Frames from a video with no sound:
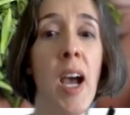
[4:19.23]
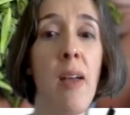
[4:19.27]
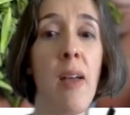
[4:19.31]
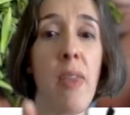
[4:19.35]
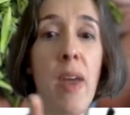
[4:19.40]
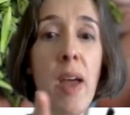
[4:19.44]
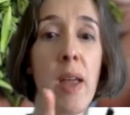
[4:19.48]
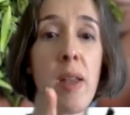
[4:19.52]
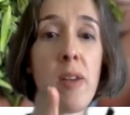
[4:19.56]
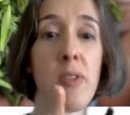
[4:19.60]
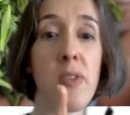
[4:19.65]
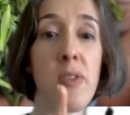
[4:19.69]

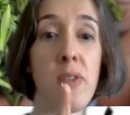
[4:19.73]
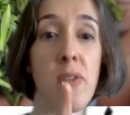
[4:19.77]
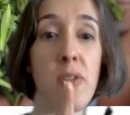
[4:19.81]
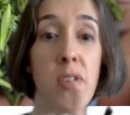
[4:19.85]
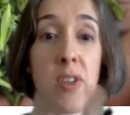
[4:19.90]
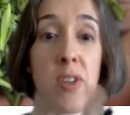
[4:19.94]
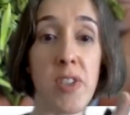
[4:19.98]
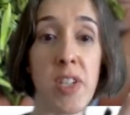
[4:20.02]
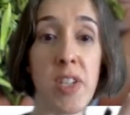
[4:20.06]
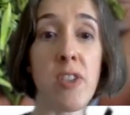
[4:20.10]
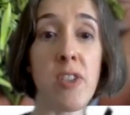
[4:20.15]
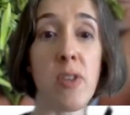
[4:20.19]
That the
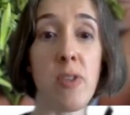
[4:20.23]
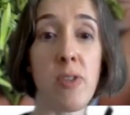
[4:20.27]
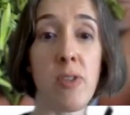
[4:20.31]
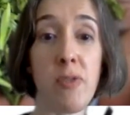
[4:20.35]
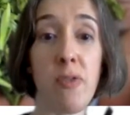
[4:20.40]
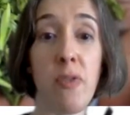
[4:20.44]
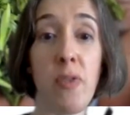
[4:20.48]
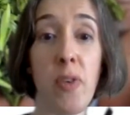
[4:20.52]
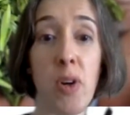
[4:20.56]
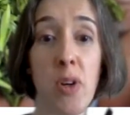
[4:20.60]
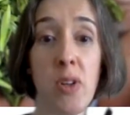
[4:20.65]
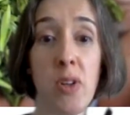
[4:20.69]
teachers
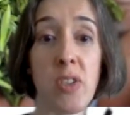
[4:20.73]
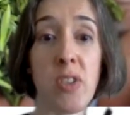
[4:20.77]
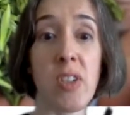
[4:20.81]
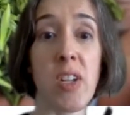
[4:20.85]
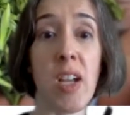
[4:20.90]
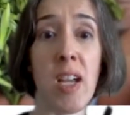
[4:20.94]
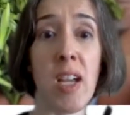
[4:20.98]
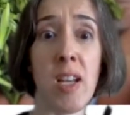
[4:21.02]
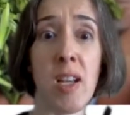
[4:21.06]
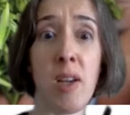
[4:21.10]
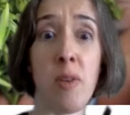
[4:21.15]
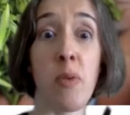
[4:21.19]
first
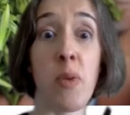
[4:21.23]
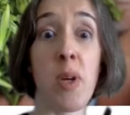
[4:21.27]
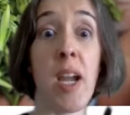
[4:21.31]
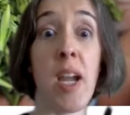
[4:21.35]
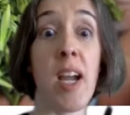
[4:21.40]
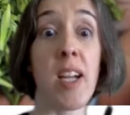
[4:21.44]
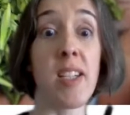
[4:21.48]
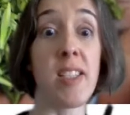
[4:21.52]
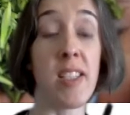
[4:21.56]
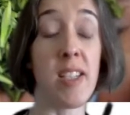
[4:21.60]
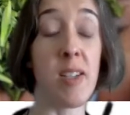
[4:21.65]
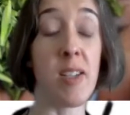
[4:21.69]
kind of
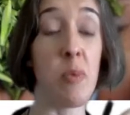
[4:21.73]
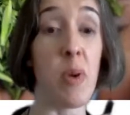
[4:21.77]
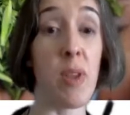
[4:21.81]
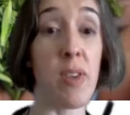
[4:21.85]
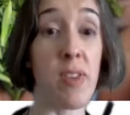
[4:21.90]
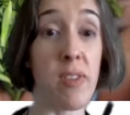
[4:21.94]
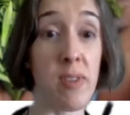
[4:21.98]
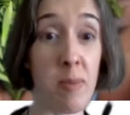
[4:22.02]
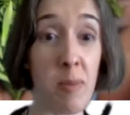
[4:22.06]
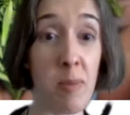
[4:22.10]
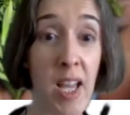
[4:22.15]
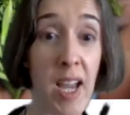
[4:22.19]
reacted with
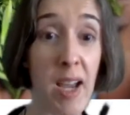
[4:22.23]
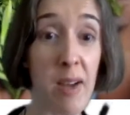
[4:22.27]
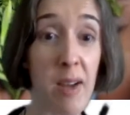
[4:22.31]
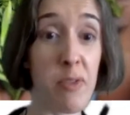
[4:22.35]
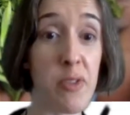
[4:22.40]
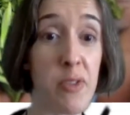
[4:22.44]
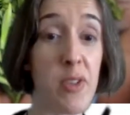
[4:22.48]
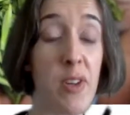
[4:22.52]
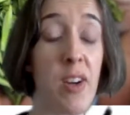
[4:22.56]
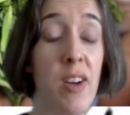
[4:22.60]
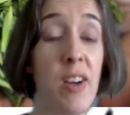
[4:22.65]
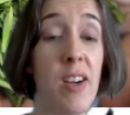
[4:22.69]
some
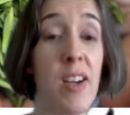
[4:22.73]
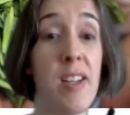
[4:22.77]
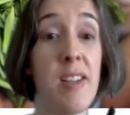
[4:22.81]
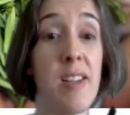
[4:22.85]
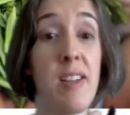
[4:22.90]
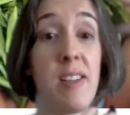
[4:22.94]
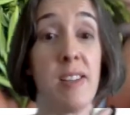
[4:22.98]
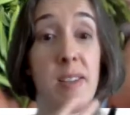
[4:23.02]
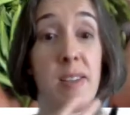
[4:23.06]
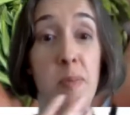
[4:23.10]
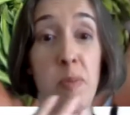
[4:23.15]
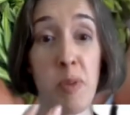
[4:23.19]
laughter and
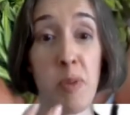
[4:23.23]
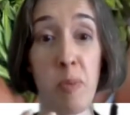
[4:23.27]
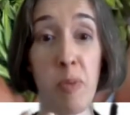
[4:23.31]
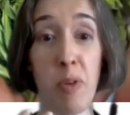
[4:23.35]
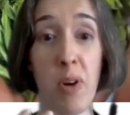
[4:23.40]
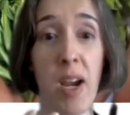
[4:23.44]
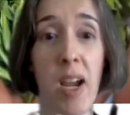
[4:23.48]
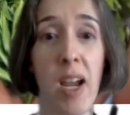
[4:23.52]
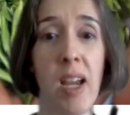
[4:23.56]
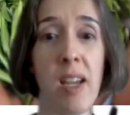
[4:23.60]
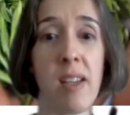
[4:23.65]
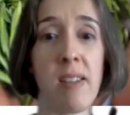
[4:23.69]
some
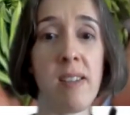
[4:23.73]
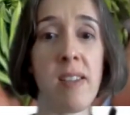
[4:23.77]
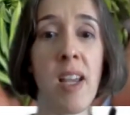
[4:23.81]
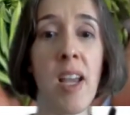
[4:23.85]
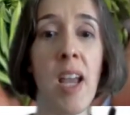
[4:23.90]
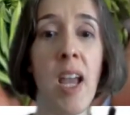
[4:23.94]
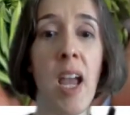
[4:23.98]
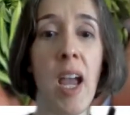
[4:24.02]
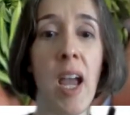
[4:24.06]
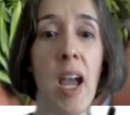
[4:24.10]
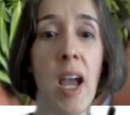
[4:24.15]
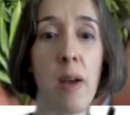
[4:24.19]
surprise.
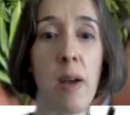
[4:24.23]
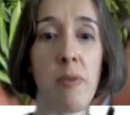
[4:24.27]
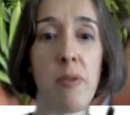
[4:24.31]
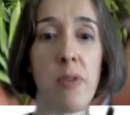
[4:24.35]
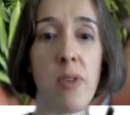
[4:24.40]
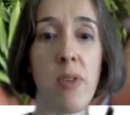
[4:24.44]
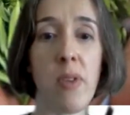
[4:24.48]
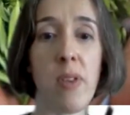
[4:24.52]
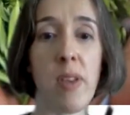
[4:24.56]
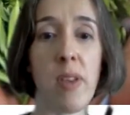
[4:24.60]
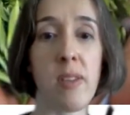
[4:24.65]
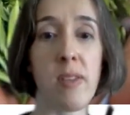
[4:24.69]

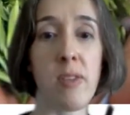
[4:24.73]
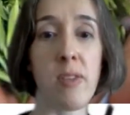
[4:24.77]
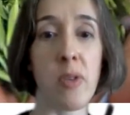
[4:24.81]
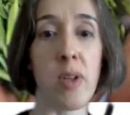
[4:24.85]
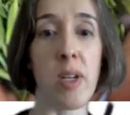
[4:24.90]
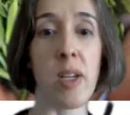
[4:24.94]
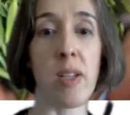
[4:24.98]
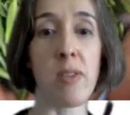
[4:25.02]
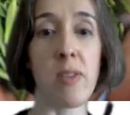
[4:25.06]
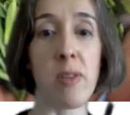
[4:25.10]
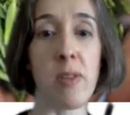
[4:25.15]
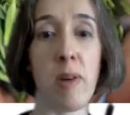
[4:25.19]
After this
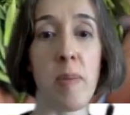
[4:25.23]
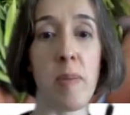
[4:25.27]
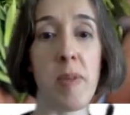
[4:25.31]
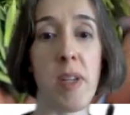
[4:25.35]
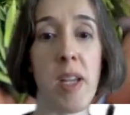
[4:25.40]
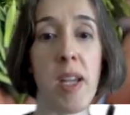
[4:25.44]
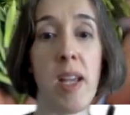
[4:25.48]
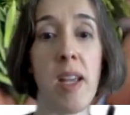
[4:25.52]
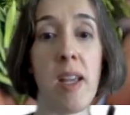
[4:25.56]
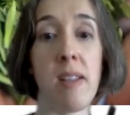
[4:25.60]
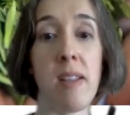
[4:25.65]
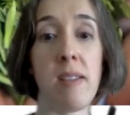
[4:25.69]
transcript
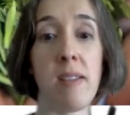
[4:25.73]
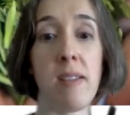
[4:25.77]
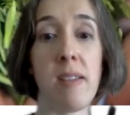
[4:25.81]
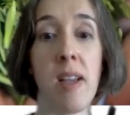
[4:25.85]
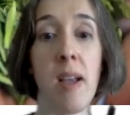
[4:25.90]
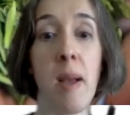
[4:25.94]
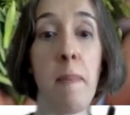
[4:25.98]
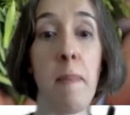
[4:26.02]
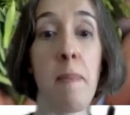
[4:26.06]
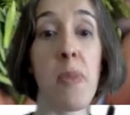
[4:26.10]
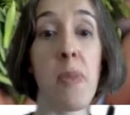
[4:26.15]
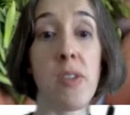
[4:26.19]
ends,
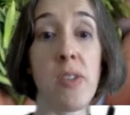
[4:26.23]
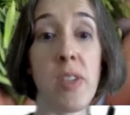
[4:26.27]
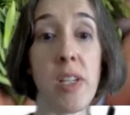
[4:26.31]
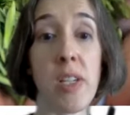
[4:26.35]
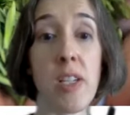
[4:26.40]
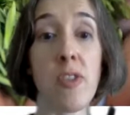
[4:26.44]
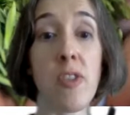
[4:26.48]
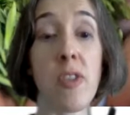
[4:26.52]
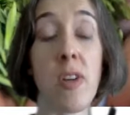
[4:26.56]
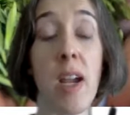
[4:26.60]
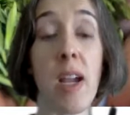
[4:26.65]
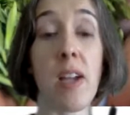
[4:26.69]
the
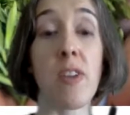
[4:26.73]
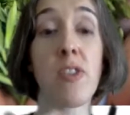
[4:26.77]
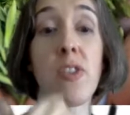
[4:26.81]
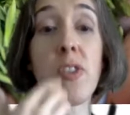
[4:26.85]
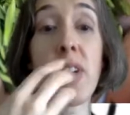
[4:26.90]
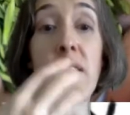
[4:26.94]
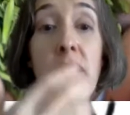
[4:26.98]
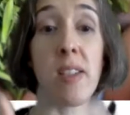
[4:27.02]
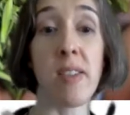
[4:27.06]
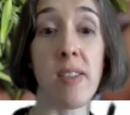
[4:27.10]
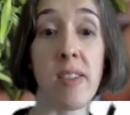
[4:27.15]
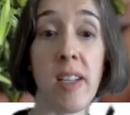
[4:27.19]
teacher
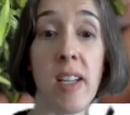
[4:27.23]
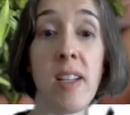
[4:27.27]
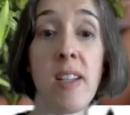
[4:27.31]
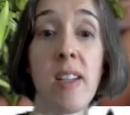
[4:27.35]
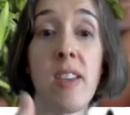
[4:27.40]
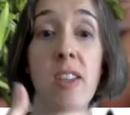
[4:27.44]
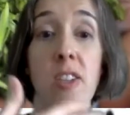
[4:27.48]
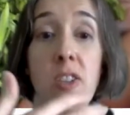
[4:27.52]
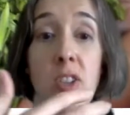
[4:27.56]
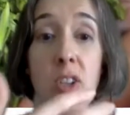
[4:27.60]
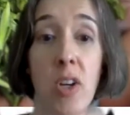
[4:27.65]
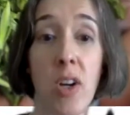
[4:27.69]
actually
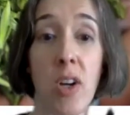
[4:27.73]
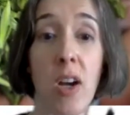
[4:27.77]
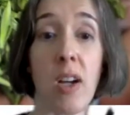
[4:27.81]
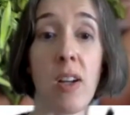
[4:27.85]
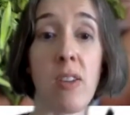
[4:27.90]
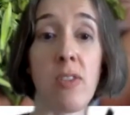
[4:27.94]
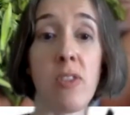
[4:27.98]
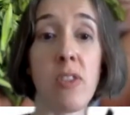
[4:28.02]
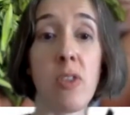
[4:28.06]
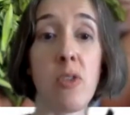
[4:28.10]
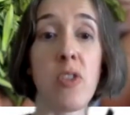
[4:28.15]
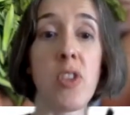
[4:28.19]
extended the talk.
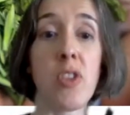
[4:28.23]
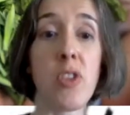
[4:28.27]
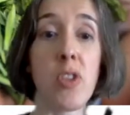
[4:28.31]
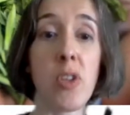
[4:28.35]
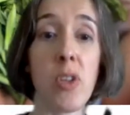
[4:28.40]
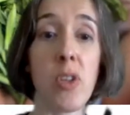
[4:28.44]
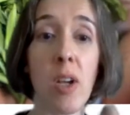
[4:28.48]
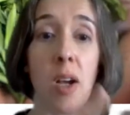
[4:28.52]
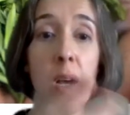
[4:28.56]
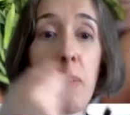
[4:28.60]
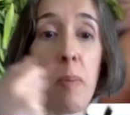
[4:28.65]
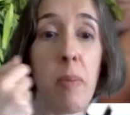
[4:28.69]
So she
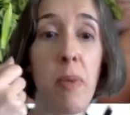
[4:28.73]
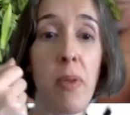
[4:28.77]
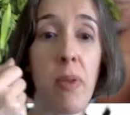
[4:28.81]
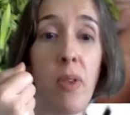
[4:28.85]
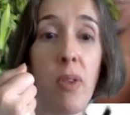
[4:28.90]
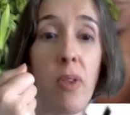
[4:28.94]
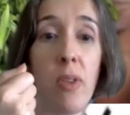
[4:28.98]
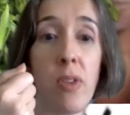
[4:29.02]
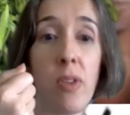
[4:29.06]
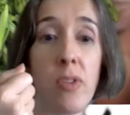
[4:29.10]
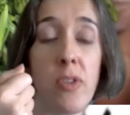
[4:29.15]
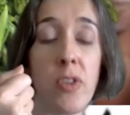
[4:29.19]
took up
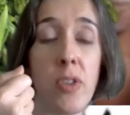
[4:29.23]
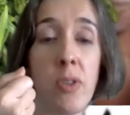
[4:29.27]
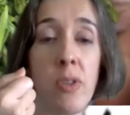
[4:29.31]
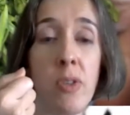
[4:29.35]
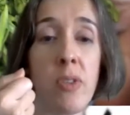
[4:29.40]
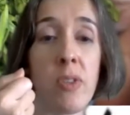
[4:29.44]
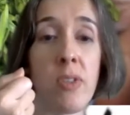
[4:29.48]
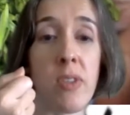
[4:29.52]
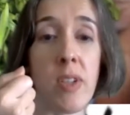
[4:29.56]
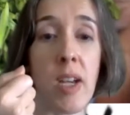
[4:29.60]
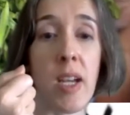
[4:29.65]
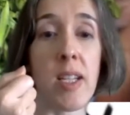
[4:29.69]
the
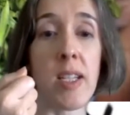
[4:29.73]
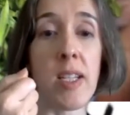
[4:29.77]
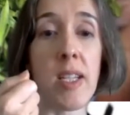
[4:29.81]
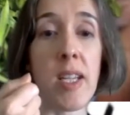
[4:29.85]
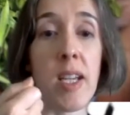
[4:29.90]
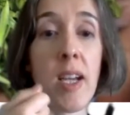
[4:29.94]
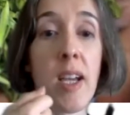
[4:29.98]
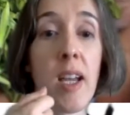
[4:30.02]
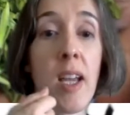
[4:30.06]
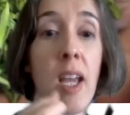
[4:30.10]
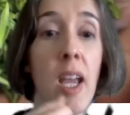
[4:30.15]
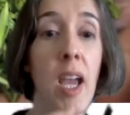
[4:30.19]
student's
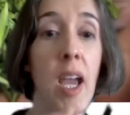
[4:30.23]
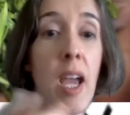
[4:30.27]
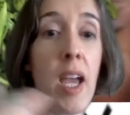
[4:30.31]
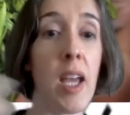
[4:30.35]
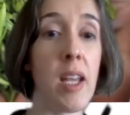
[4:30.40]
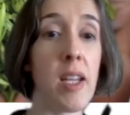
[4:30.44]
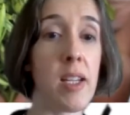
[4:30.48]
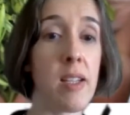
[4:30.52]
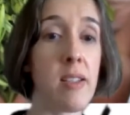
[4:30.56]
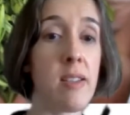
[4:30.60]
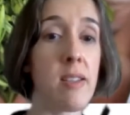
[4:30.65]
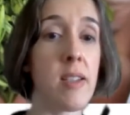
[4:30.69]
idea
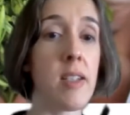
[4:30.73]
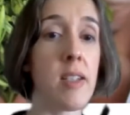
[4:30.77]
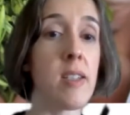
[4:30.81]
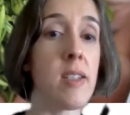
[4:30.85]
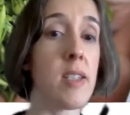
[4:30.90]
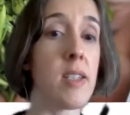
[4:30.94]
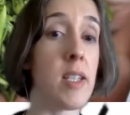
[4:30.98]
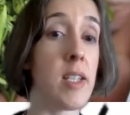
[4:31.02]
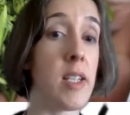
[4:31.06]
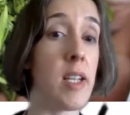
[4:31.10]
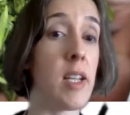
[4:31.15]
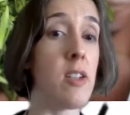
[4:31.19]
and extended
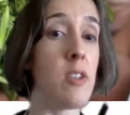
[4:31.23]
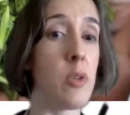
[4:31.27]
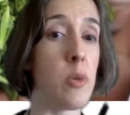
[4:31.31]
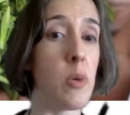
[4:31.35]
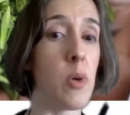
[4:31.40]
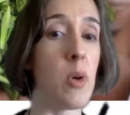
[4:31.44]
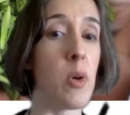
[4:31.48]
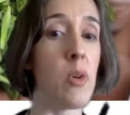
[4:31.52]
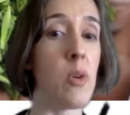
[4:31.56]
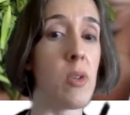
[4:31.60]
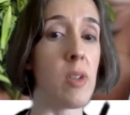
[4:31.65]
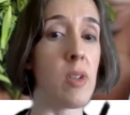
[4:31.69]
it into a
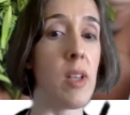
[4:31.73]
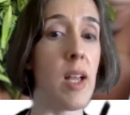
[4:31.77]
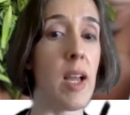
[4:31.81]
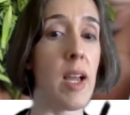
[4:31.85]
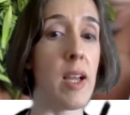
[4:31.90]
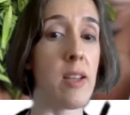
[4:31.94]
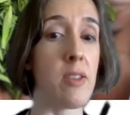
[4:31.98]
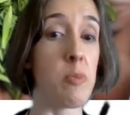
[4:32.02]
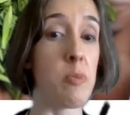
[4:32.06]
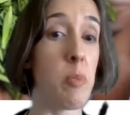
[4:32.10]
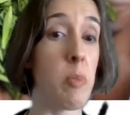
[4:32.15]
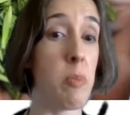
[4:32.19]
whole
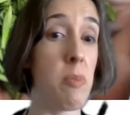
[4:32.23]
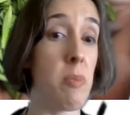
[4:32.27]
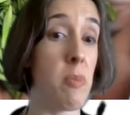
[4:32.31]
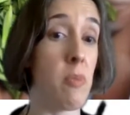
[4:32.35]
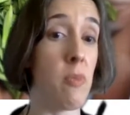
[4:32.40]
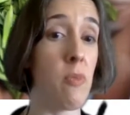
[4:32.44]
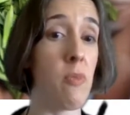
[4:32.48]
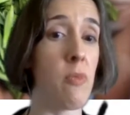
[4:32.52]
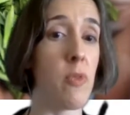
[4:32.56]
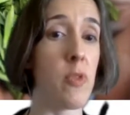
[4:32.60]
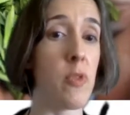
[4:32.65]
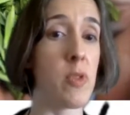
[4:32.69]
class
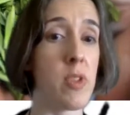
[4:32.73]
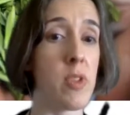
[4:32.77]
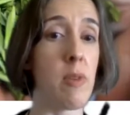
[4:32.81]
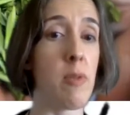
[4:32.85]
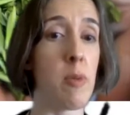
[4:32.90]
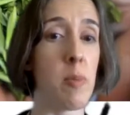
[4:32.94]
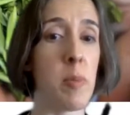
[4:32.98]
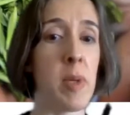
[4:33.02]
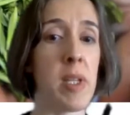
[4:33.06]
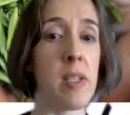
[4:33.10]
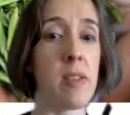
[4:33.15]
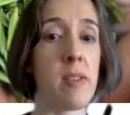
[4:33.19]
for several
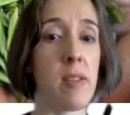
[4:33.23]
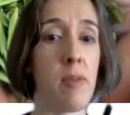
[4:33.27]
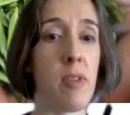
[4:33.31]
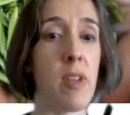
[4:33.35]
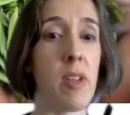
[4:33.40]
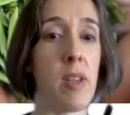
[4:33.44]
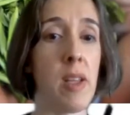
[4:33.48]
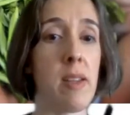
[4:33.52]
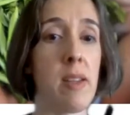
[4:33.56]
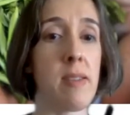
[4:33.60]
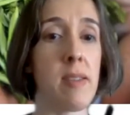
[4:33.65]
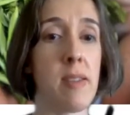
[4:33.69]
minutes of the
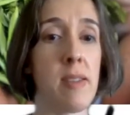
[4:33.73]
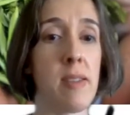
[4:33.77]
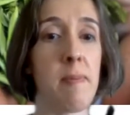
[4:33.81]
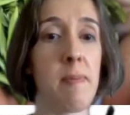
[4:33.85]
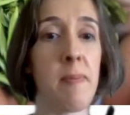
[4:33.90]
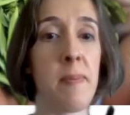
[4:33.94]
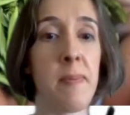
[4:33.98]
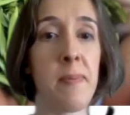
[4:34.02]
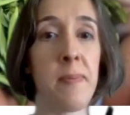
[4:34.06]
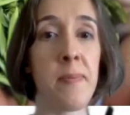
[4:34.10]
lesson.